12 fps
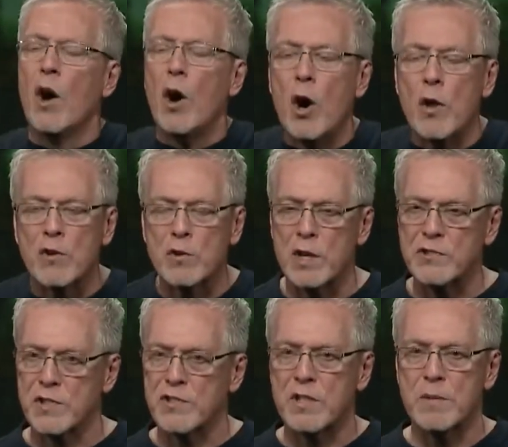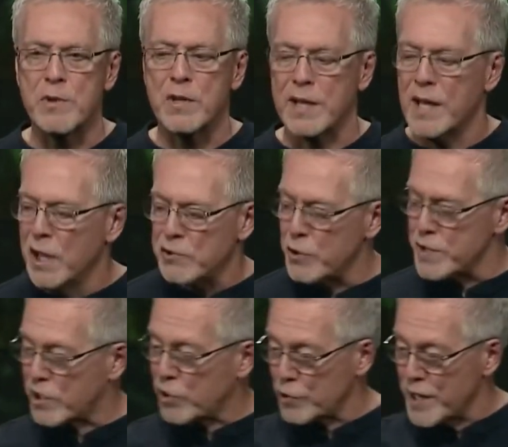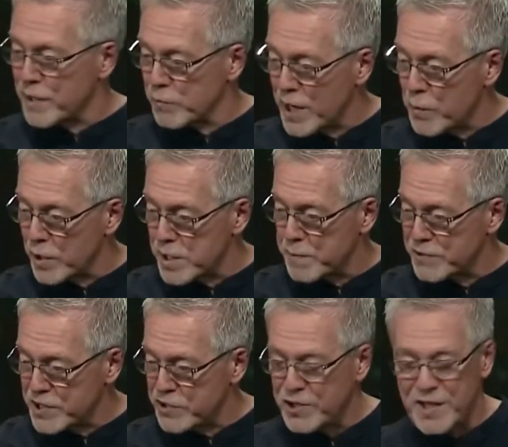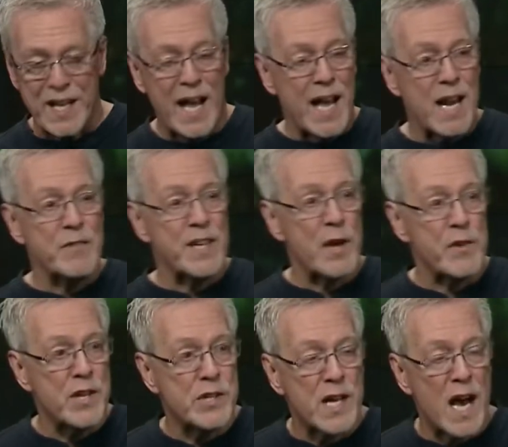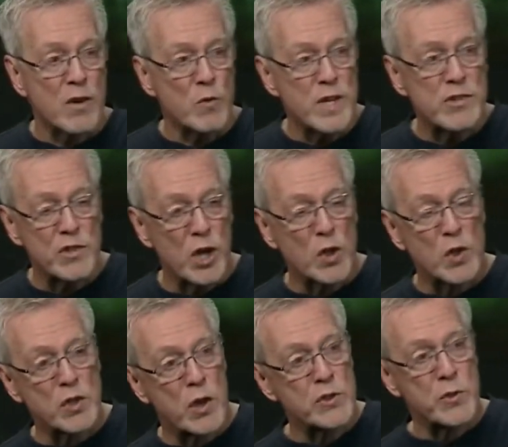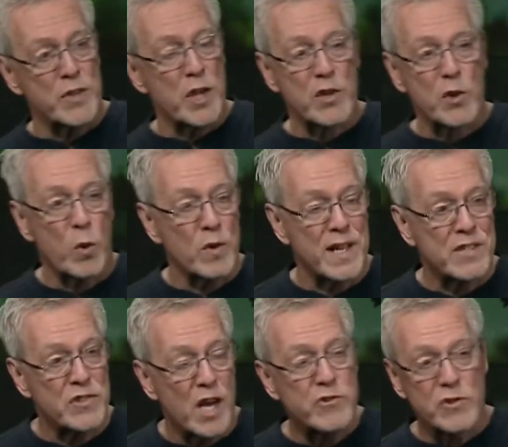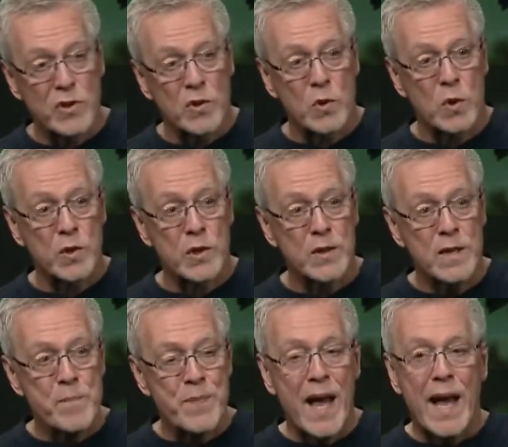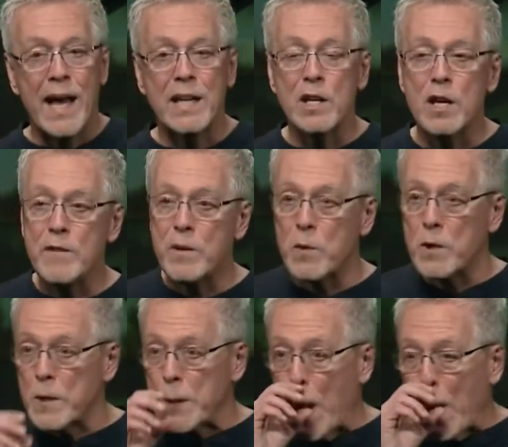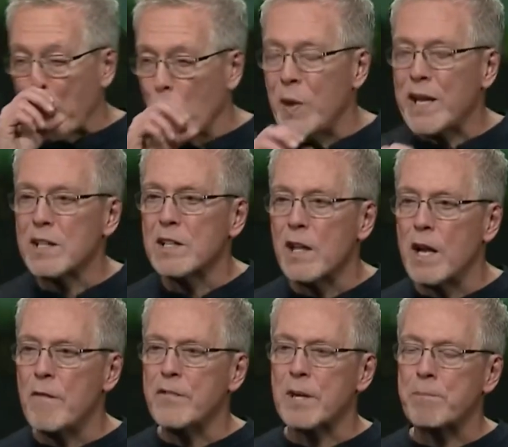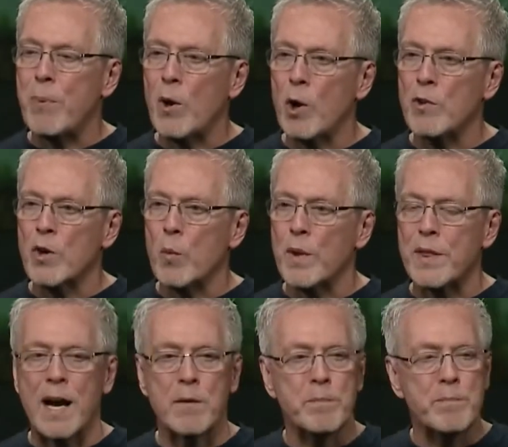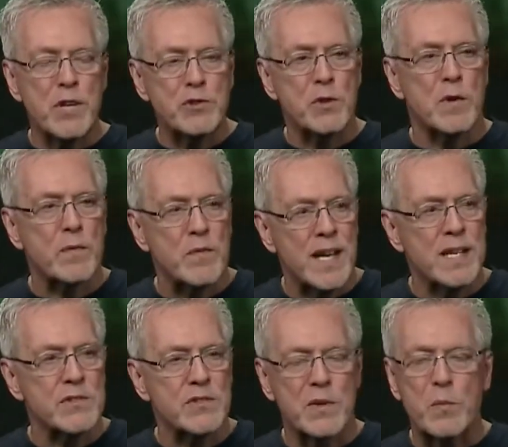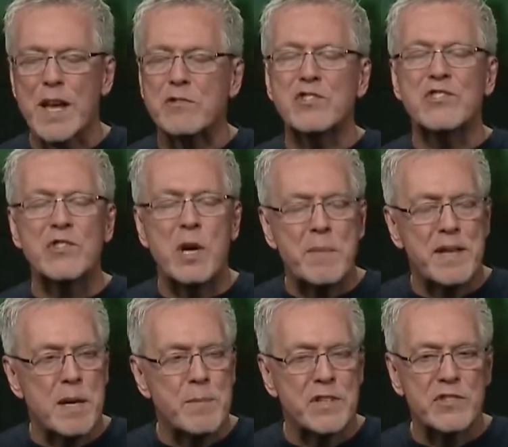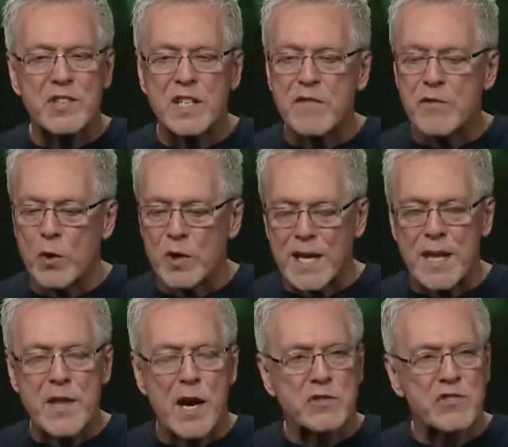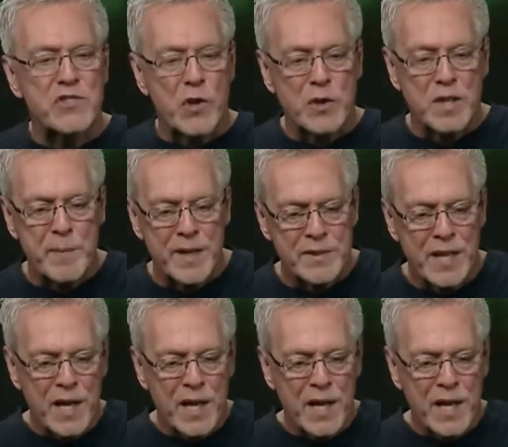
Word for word: all across this community. So you create them right where you're positioned. Every now and then, you got to reach local and go to another corner that's not your own corner. And Living Word, we love to partner with our missional friends. We have so many of them in the city of York, and they are so committed